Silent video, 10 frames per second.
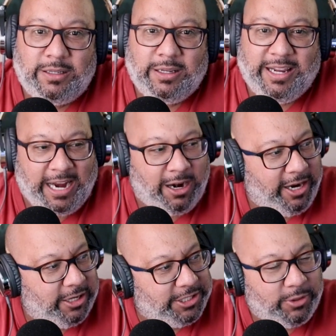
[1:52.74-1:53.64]
Gary
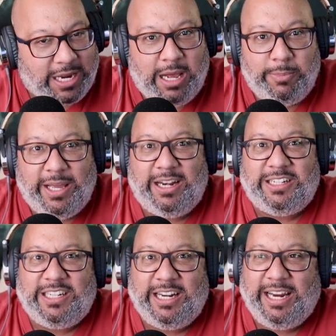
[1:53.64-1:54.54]
also commented and
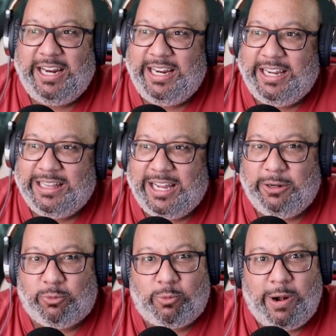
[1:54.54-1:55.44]
said he liked
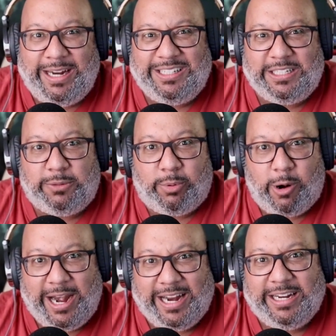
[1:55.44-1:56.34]
Raisin
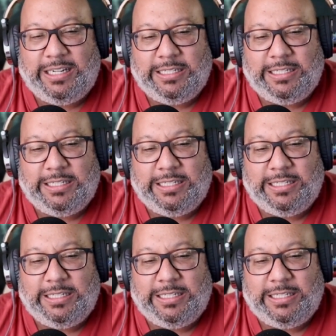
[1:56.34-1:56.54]
Bran.